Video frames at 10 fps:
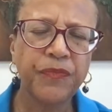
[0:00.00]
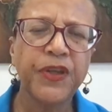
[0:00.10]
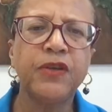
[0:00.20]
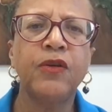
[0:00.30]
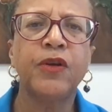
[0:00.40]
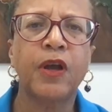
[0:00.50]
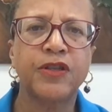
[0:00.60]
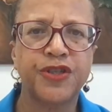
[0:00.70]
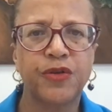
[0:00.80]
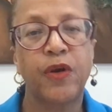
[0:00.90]
you're not
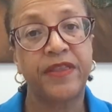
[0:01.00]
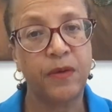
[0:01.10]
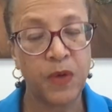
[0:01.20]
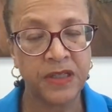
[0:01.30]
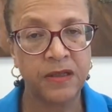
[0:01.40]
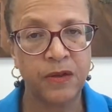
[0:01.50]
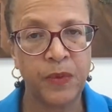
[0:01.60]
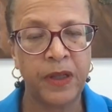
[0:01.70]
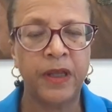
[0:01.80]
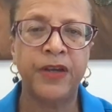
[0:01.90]
sure, there wasn't a
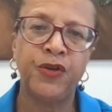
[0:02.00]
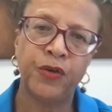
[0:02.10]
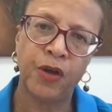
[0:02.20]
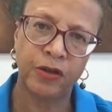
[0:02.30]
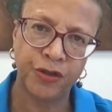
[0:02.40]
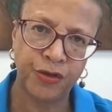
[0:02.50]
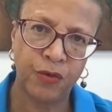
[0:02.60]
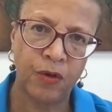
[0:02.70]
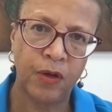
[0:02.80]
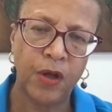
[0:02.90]
will, and you're not
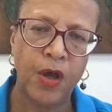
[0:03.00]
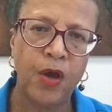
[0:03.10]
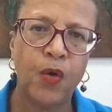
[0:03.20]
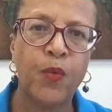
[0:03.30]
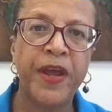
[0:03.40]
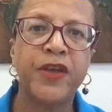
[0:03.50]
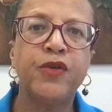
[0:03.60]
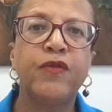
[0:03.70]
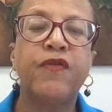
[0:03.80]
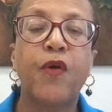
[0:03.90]
sure where
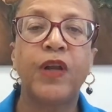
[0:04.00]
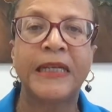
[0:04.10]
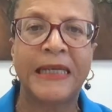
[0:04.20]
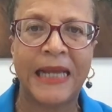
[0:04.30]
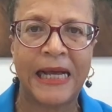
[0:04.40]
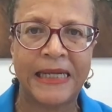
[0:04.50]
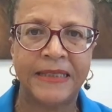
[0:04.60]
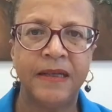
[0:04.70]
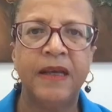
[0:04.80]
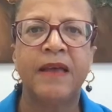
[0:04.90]
you fall in line,